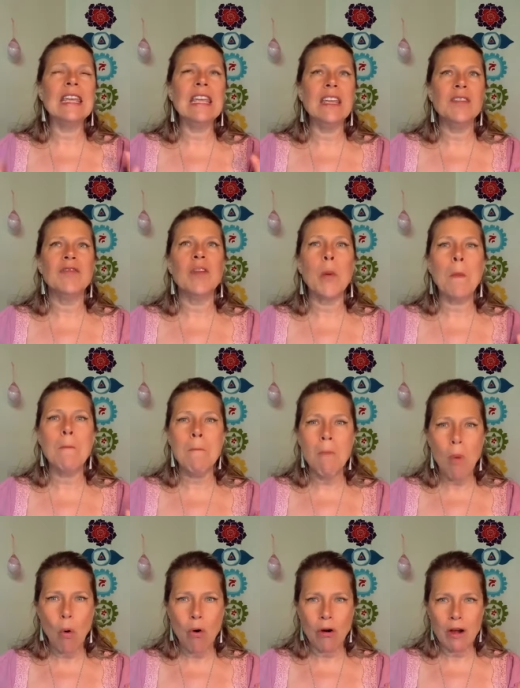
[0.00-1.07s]
even
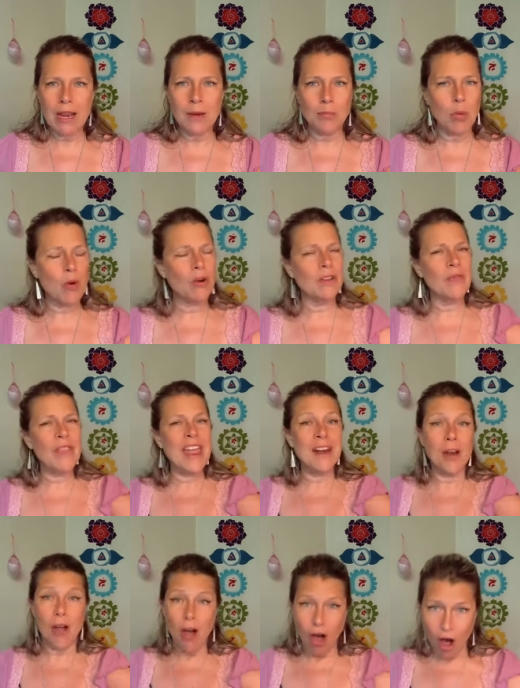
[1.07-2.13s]
more important
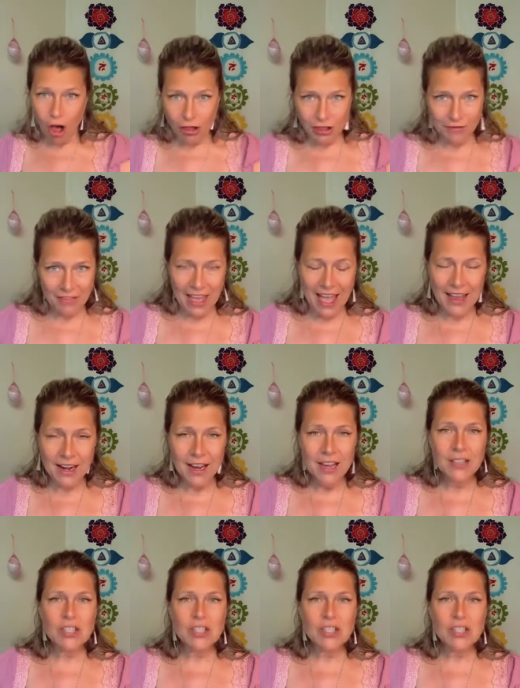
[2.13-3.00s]
than all of that.